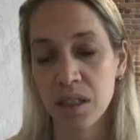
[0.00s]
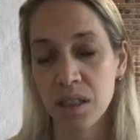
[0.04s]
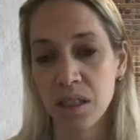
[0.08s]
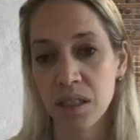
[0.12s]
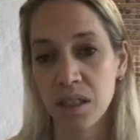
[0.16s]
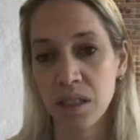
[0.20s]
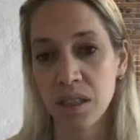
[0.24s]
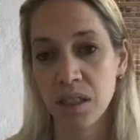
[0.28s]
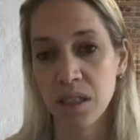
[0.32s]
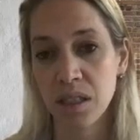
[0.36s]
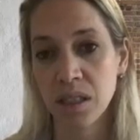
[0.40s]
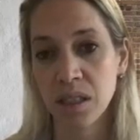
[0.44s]

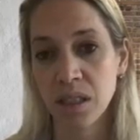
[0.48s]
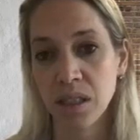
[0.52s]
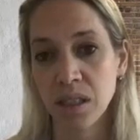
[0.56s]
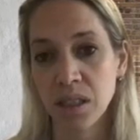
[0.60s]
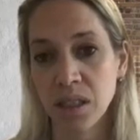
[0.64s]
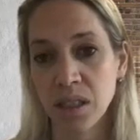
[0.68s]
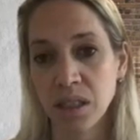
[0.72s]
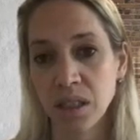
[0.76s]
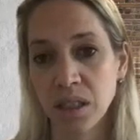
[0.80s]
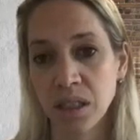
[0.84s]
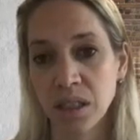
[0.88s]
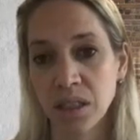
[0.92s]

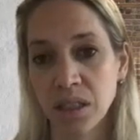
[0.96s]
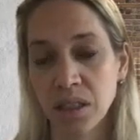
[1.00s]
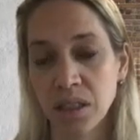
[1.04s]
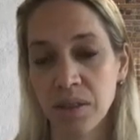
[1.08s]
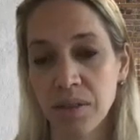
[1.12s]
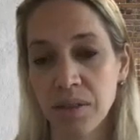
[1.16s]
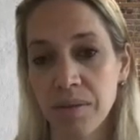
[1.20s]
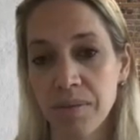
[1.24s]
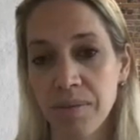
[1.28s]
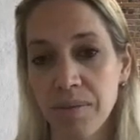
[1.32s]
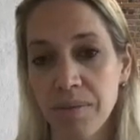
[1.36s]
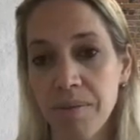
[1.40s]

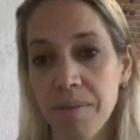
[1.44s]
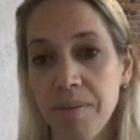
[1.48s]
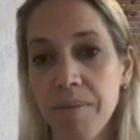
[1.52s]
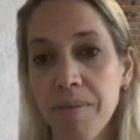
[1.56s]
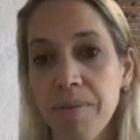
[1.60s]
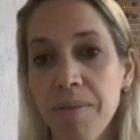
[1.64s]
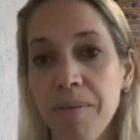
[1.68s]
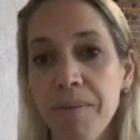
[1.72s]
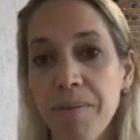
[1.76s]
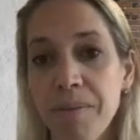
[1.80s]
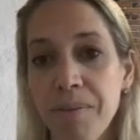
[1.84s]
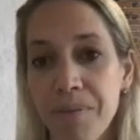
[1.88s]

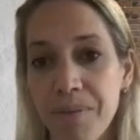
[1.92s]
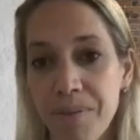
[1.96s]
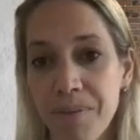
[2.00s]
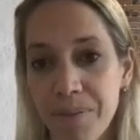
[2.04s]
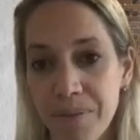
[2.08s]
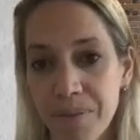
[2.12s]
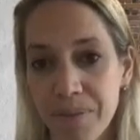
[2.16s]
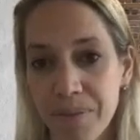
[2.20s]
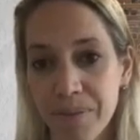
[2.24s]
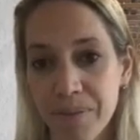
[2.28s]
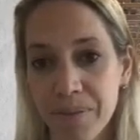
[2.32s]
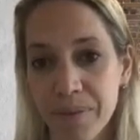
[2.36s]

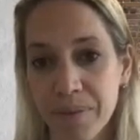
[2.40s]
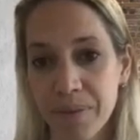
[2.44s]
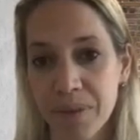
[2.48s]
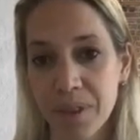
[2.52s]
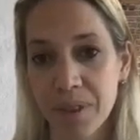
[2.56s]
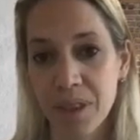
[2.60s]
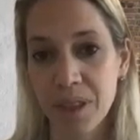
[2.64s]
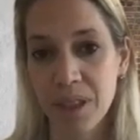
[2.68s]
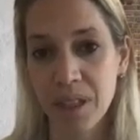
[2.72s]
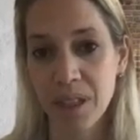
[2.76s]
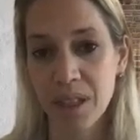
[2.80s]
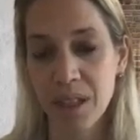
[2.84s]

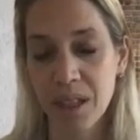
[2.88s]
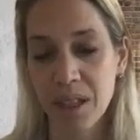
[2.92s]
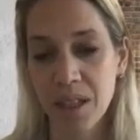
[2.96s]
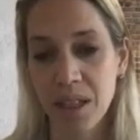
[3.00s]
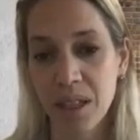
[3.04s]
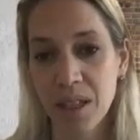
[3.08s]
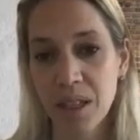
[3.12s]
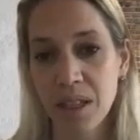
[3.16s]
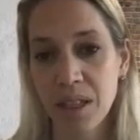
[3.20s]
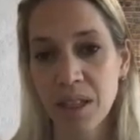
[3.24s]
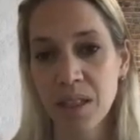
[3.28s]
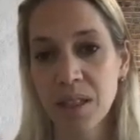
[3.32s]

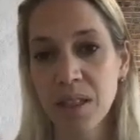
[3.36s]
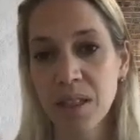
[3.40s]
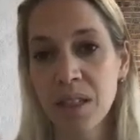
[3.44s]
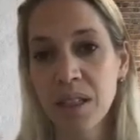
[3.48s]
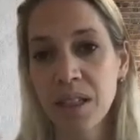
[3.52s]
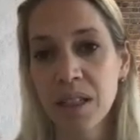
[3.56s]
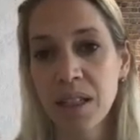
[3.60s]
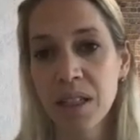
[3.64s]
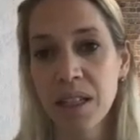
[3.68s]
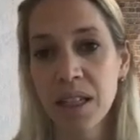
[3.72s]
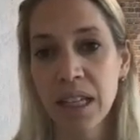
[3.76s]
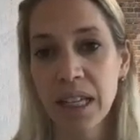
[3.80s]

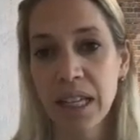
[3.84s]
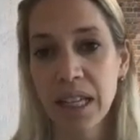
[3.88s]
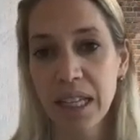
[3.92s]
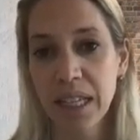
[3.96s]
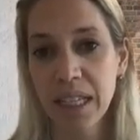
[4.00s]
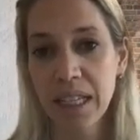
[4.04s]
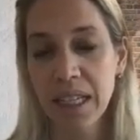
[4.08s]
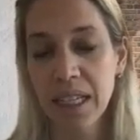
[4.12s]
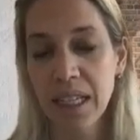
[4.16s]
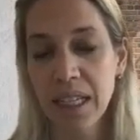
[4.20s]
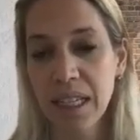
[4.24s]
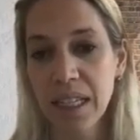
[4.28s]

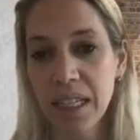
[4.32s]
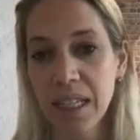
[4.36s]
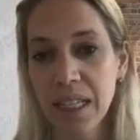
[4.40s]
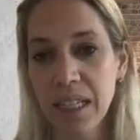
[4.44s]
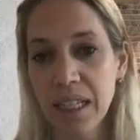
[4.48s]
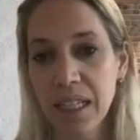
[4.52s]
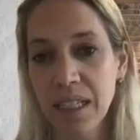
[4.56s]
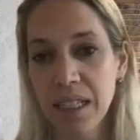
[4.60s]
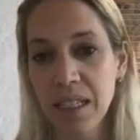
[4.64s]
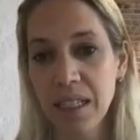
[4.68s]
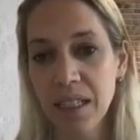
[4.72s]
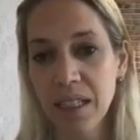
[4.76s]

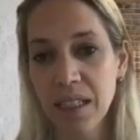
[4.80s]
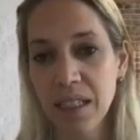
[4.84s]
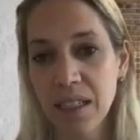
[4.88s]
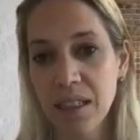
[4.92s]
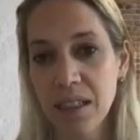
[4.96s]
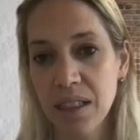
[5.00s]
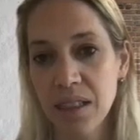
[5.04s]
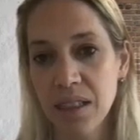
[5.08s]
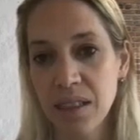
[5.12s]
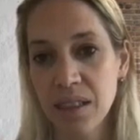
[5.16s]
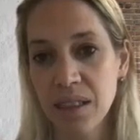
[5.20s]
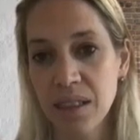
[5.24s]

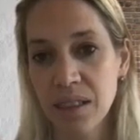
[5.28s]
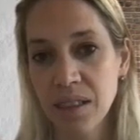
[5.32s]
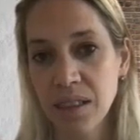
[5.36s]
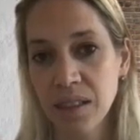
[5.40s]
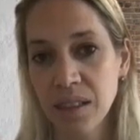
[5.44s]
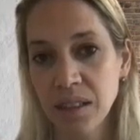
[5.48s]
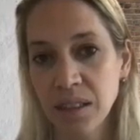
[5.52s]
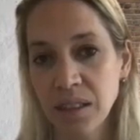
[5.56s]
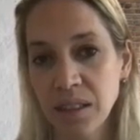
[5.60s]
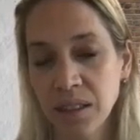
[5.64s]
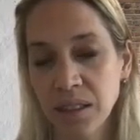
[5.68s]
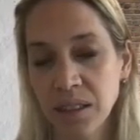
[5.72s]

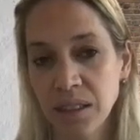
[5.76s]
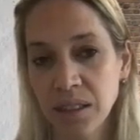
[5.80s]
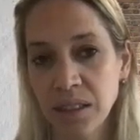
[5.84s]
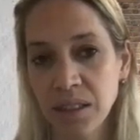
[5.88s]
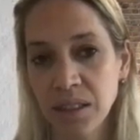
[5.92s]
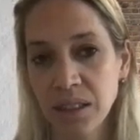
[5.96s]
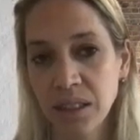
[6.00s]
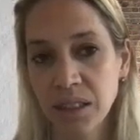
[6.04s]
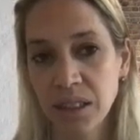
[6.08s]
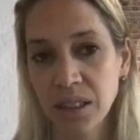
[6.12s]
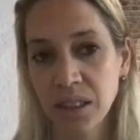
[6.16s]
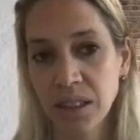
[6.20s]

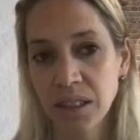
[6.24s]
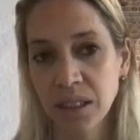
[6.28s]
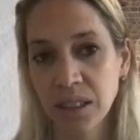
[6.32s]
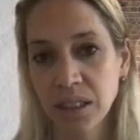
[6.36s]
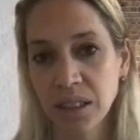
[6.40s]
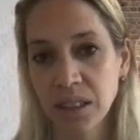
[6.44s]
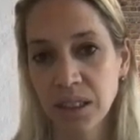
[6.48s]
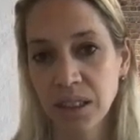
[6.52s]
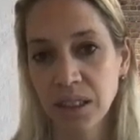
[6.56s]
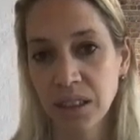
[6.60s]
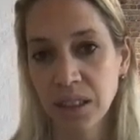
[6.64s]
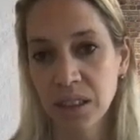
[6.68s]

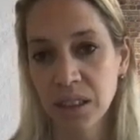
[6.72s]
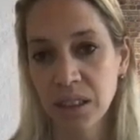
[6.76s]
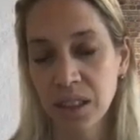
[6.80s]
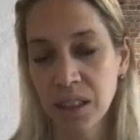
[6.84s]
(not speaking)